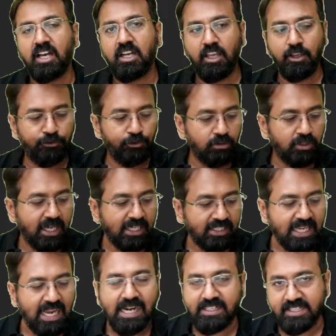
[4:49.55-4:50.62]
if you look at
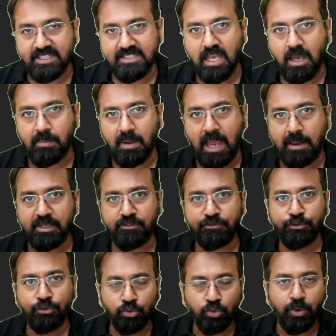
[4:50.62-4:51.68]
CAT exam, I mean,
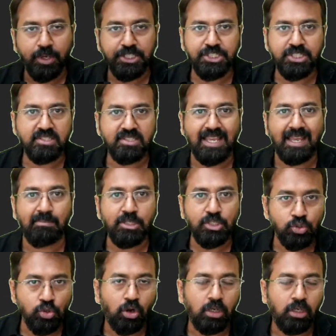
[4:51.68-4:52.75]
few questions can be
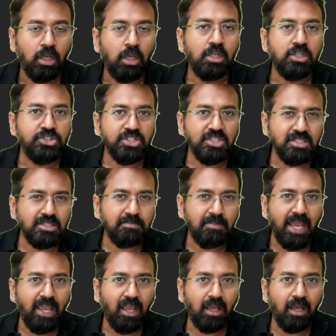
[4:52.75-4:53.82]
solved just
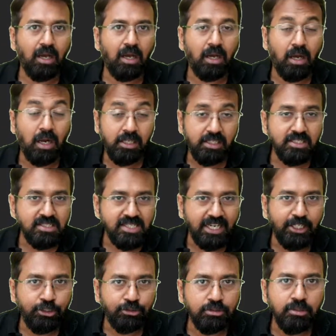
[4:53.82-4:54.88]
by
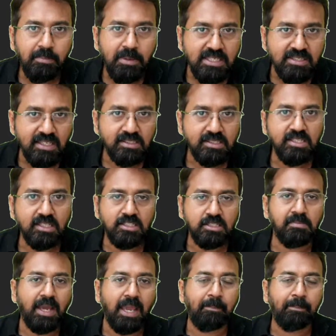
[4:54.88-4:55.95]
understanding to the basics, just
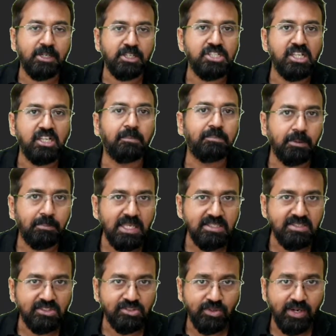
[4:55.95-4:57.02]
by brushing up the
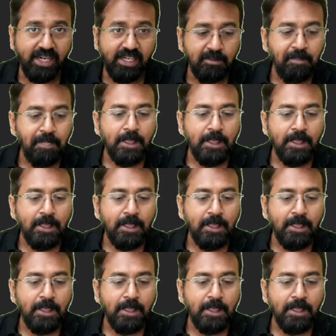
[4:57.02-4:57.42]
basics, right?